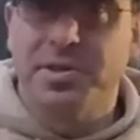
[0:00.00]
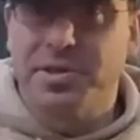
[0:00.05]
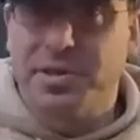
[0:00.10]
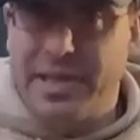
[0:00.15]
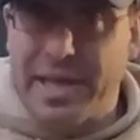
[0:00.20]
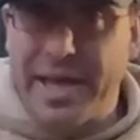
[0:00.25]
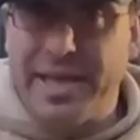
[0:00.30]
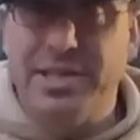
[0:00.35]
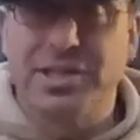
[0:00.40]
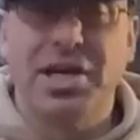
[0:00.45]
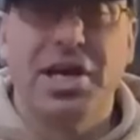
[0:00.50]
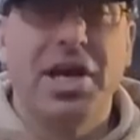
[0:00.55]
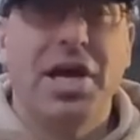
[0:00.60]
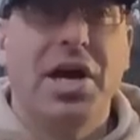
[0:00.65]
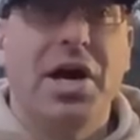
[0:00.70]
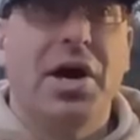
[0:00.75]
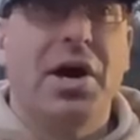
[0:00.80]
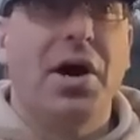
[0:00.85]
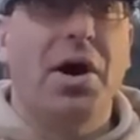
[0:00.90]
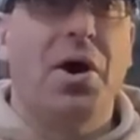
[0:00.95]
case,
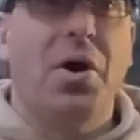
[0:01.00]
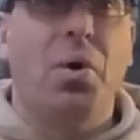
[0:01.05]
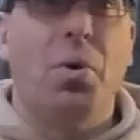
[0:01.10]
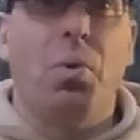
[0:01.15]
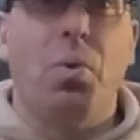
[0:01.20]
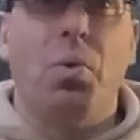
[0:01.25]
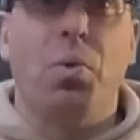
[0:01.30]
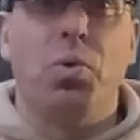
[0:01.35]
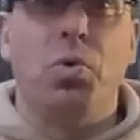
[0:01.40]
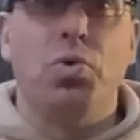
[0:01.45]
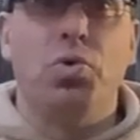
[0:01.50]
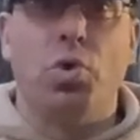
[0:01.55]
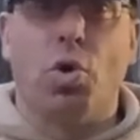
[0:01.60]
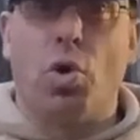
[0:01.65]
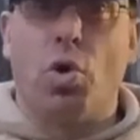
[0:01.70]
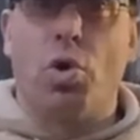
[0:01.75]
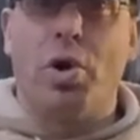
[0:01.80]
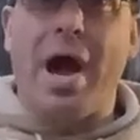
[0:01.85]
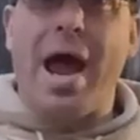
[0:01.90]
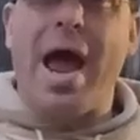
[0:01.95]

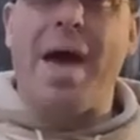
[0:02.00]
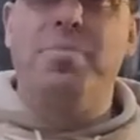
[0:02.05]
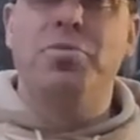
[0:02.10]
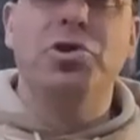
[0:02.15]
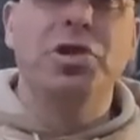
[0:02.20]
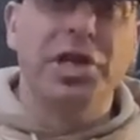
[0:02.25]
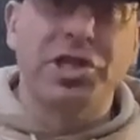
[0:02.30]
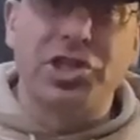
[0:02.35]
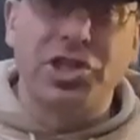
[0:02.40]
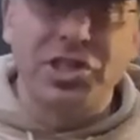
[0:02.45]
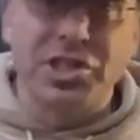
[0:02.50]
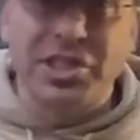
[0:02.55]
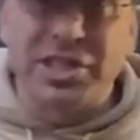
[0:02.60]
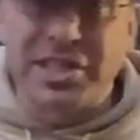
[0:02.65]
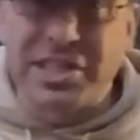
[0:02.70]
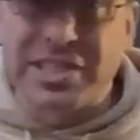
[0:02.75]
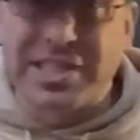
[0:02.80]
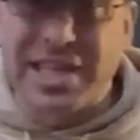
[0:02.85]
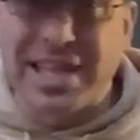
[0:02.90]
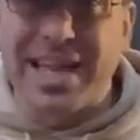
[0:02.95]
your ammunition
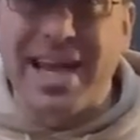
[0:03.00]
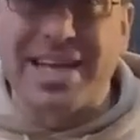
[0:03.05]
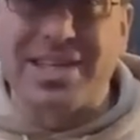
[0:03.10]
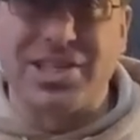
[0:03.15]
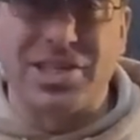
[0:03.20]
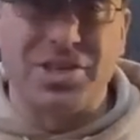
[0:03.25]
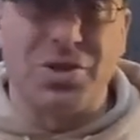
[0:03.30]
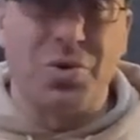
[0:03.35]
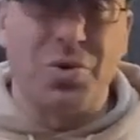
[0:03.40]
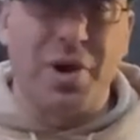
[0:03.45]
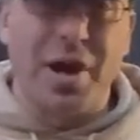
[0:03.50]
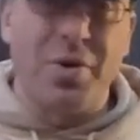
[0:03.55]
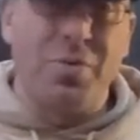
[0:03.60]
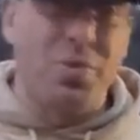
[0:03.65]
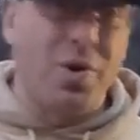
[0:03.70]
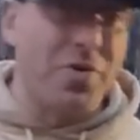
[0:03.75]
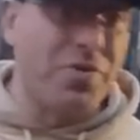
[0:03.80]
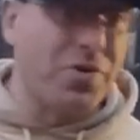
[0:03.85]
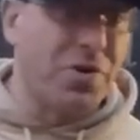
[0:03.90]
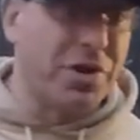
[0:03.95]
selection, okay,
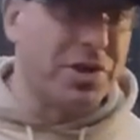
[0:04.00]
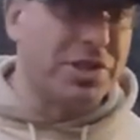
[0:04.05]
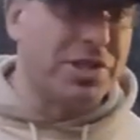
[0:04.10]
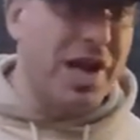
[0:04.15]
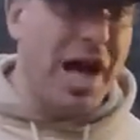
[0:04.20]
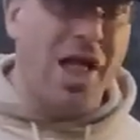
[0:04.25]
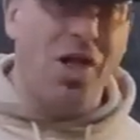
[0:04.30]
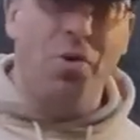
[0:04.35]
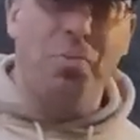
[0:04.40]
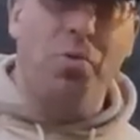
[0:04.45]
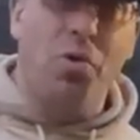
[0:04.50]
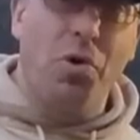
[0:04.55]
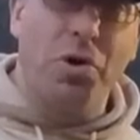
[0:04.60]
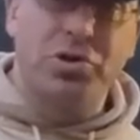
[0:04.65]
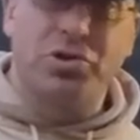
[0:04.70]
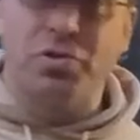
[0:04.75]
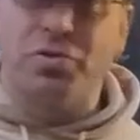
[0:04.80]
whether it's hollow points